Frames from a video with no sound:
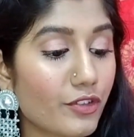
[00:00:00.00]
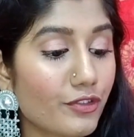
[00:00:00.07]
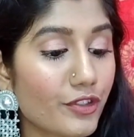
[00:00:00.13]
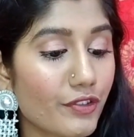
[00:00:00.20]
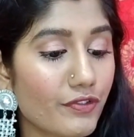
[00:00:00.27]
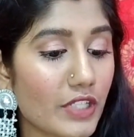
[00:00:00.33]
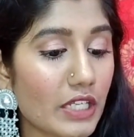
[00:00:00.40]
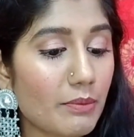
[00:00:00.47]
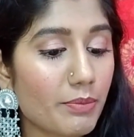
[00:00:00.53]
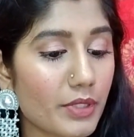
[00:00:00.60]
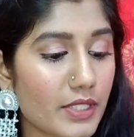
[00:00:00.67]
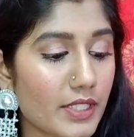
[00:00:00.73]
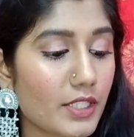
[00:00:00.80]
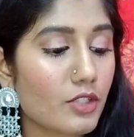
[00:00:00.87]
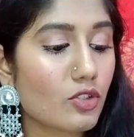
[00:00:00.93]

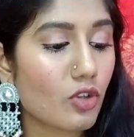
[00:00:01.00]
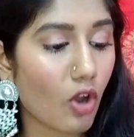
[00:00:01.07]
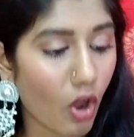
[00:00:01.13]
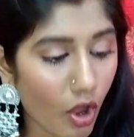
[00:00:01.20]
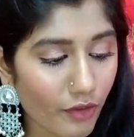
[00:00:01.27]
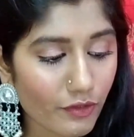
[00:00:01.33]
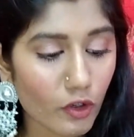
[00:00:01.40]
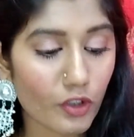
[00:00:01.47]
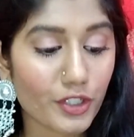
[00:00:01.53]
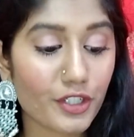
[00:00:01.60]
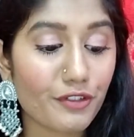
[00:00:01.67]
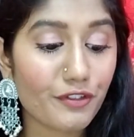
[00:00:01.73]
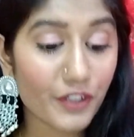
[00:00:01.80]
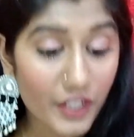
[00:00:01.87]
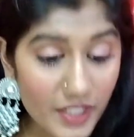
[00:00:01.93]
15% off on your
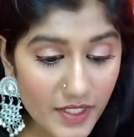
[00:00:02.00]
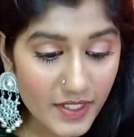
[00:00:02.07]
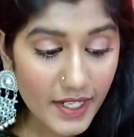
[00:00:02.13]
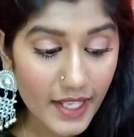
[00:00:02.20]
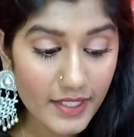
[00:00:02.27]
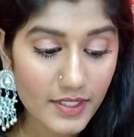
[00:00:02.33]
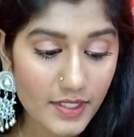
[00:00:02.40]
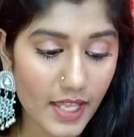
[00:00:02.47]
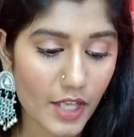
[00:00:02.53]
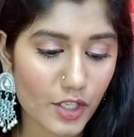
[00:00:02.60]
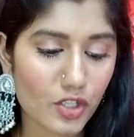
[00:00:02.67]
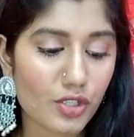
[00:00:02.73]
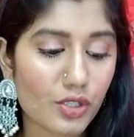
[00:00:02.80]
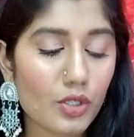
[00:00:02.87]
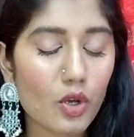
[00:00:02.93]
first
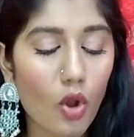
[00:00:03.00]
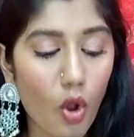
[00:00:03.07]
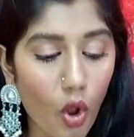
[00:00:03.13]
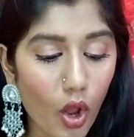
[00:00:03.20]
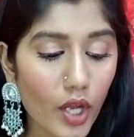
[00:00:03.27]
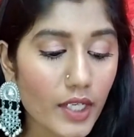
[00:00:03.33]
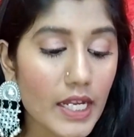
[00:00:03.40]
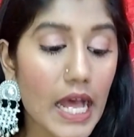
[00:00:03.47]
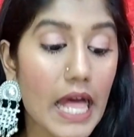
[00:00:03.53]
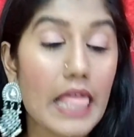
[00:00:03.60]
transaction on